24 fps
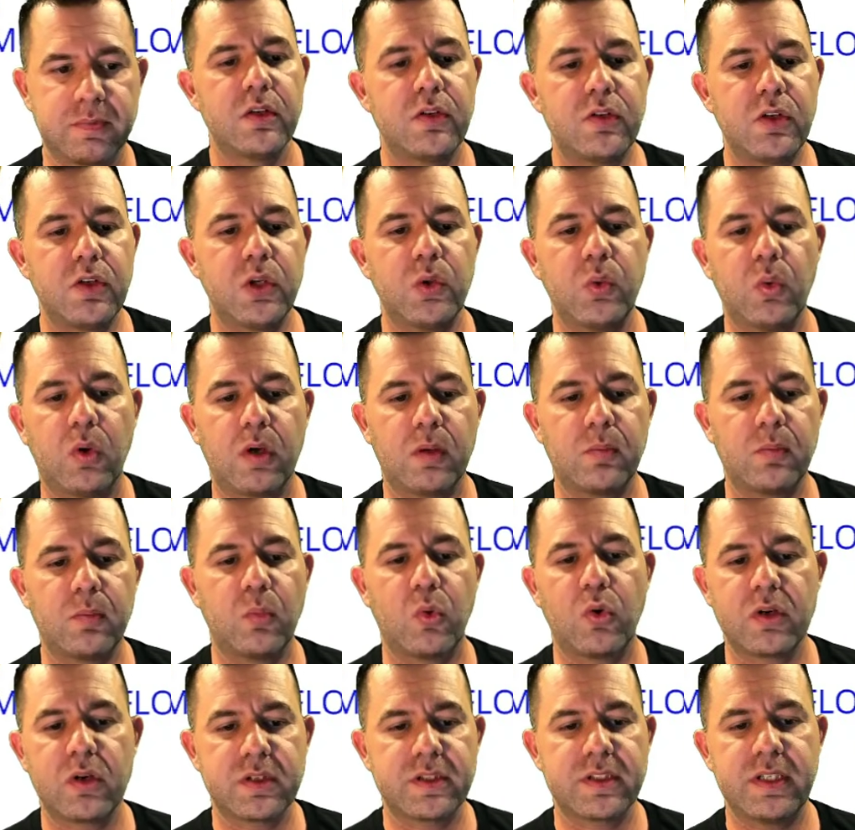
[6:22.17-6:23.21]
Do you want
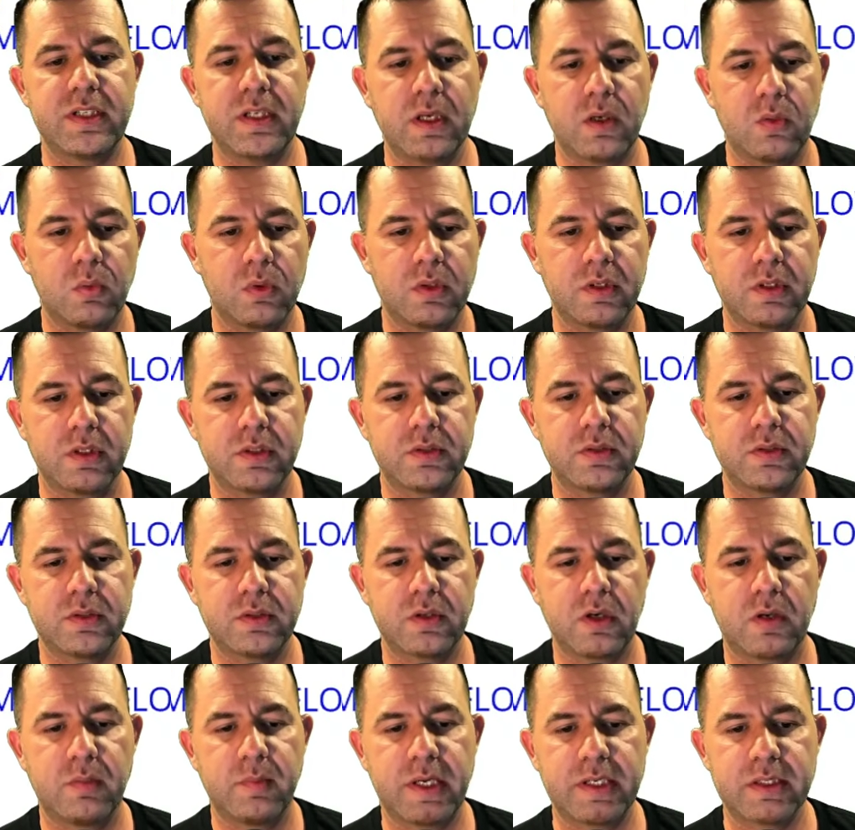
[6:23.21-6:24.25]
more CL100
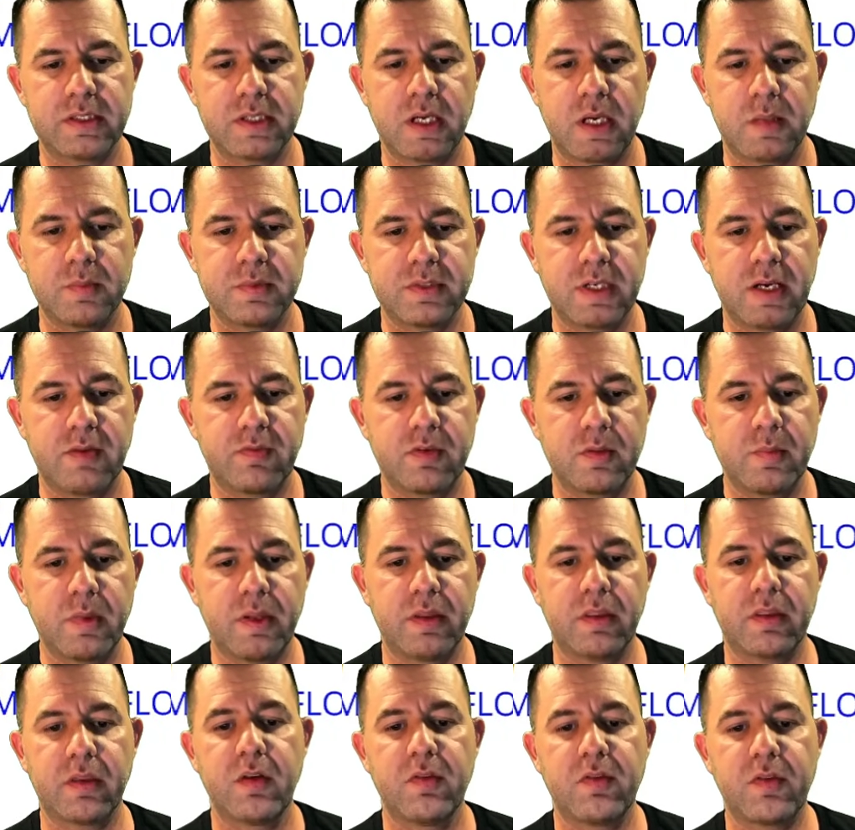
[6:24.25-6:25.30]
termite jobs every
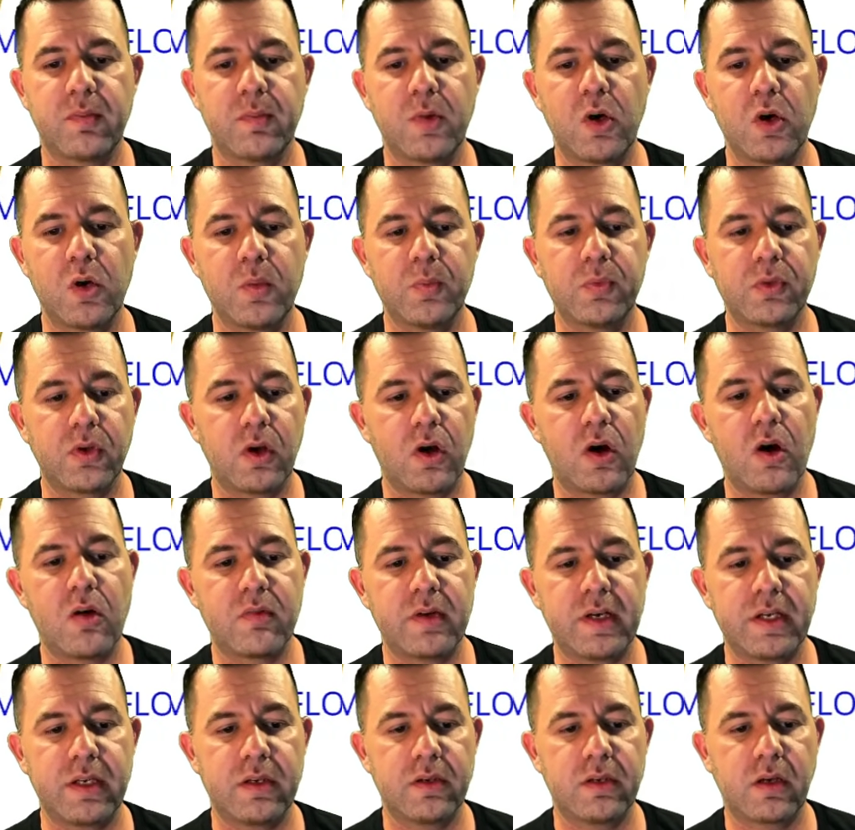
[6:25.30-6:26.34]
month from homes
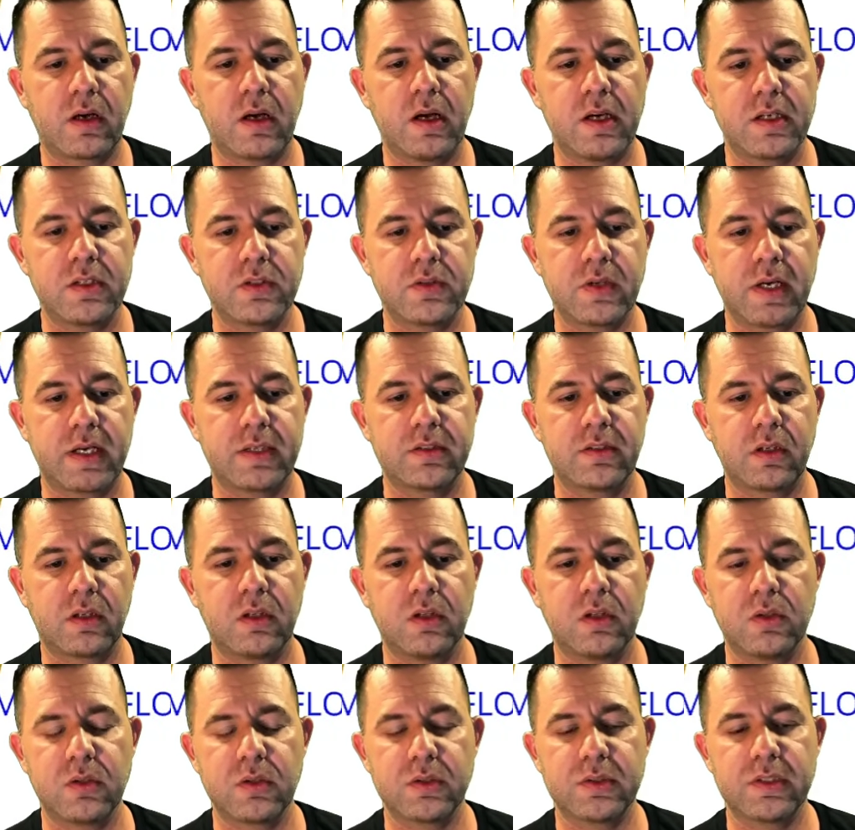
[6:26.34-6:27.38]
already under contract to
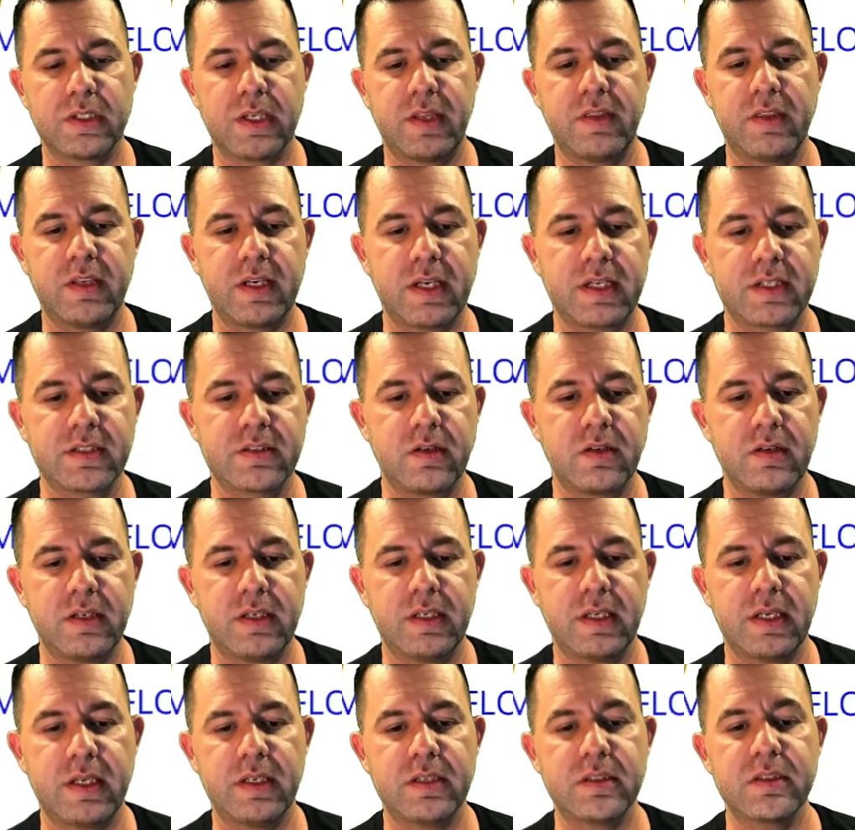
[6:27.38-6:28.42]
close in the next 30
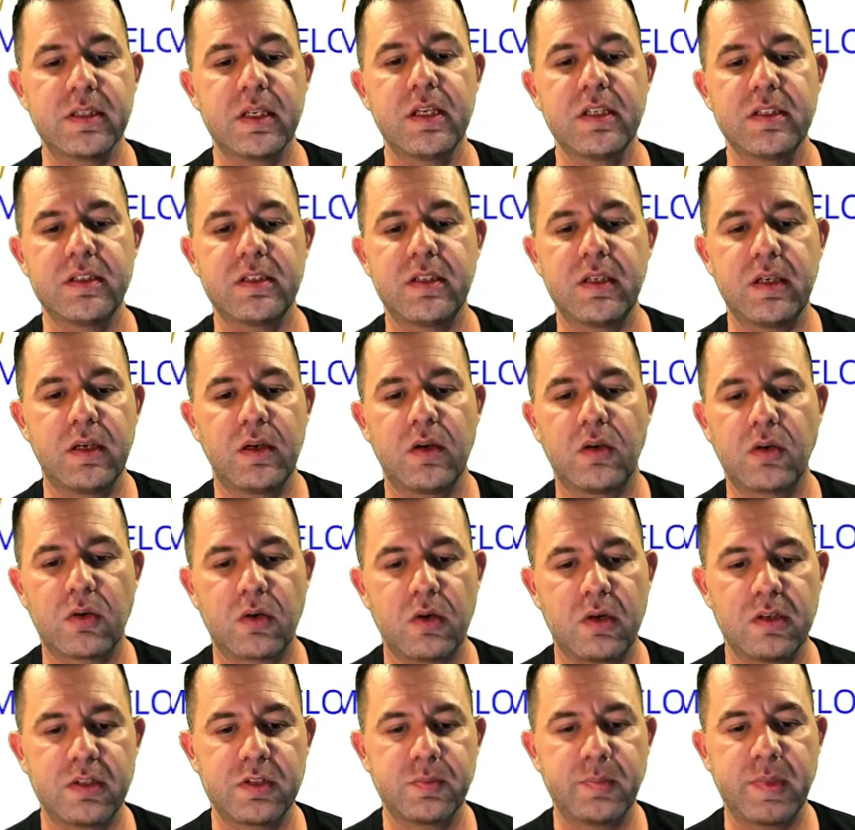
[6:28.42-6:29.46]
days, sitting on
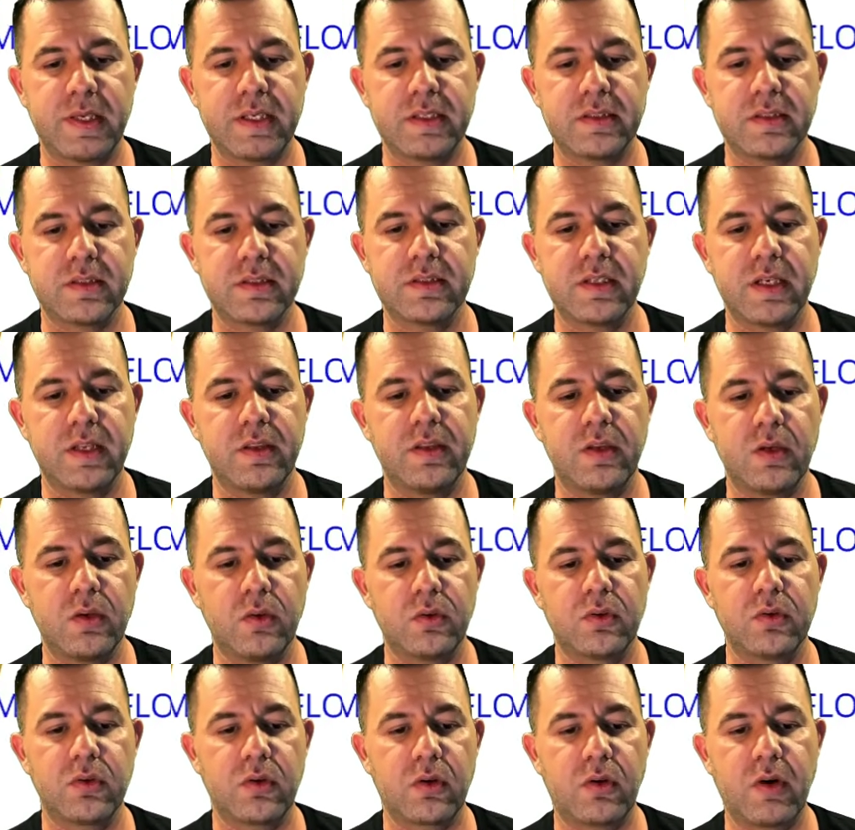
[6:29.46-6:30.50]
crawl spaces in the
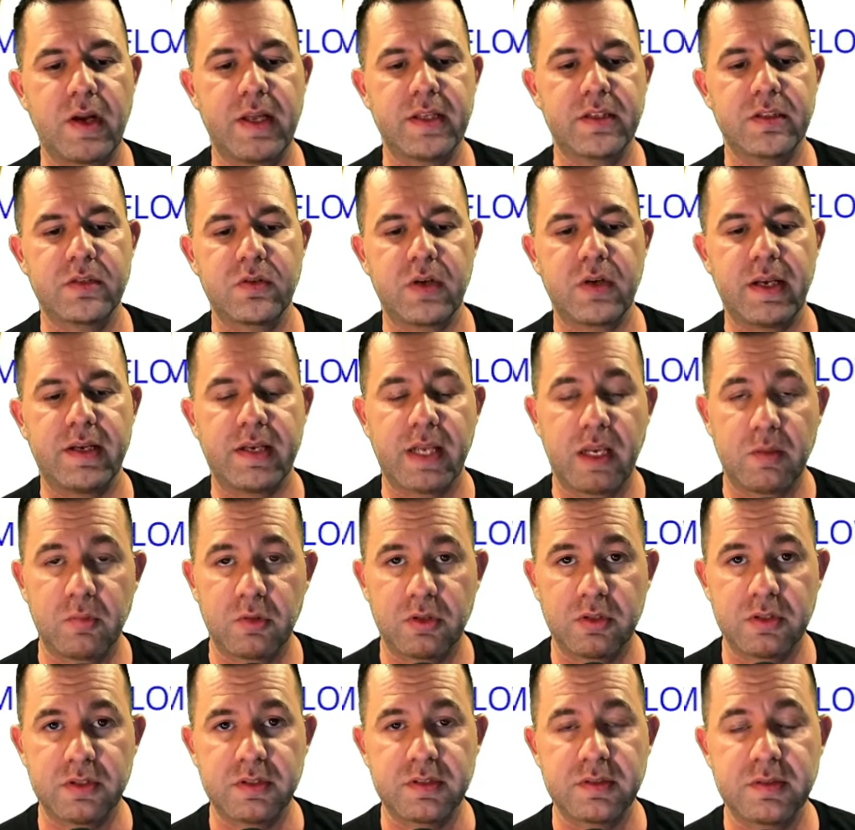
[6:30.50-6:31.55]
older Grand Strand
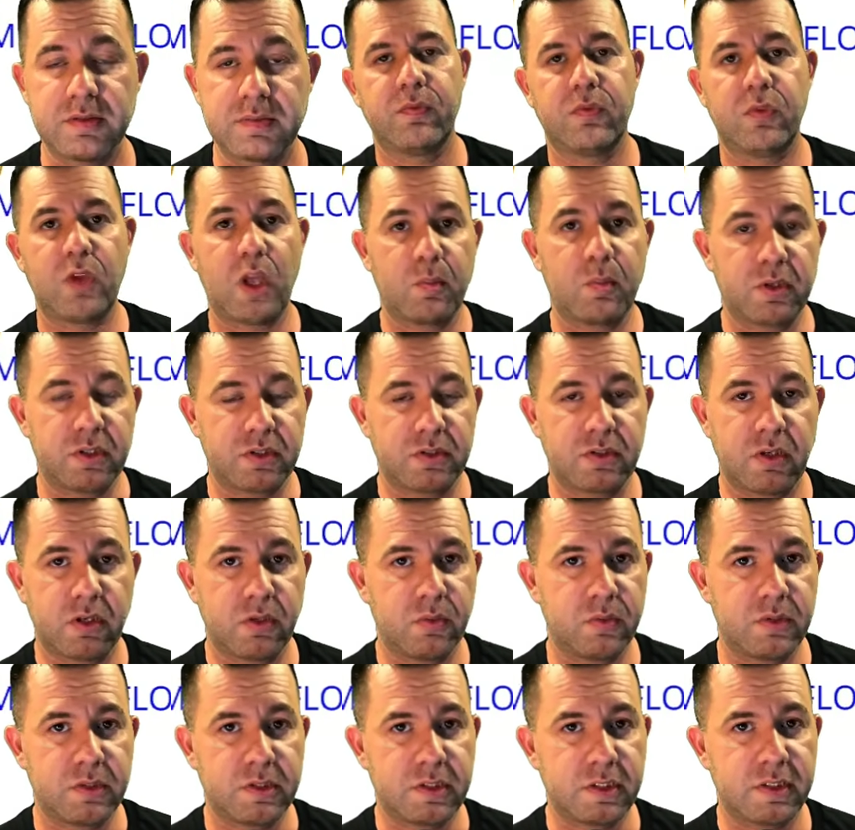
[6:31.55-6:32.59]
neighborhoods? Now I'm going to show you
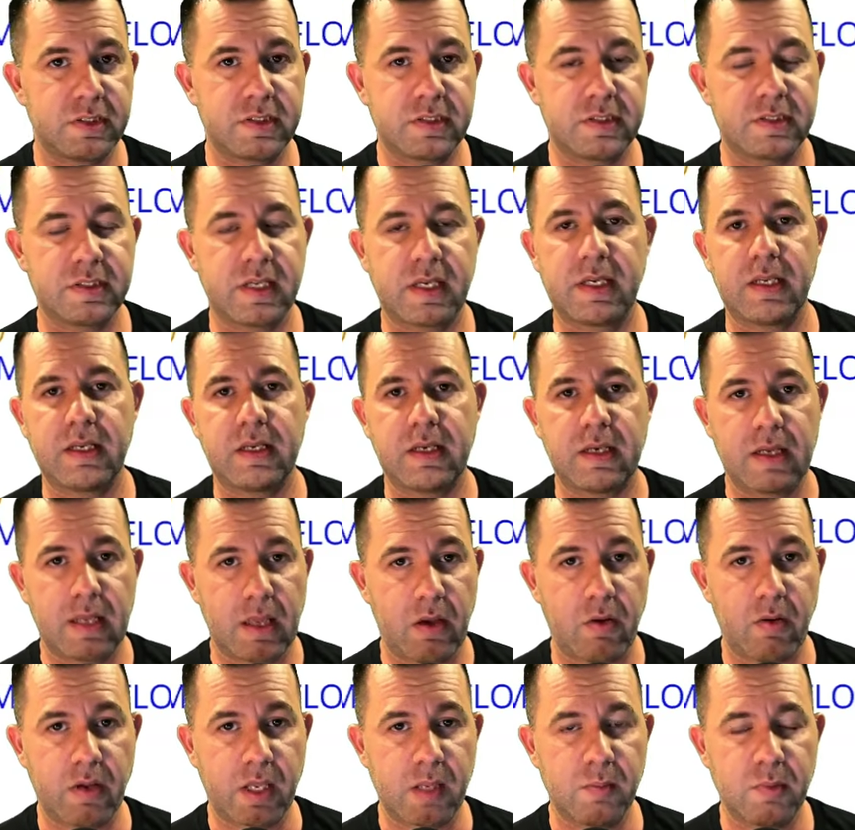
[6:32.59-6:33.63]
in just a second how
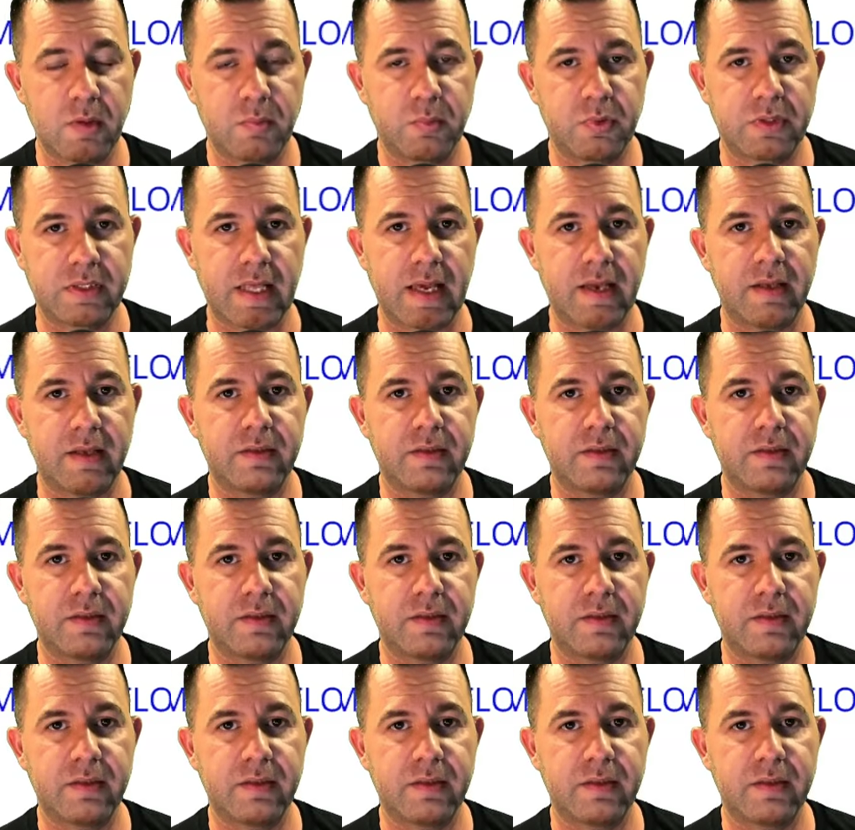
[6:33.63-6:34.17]
I came up with that.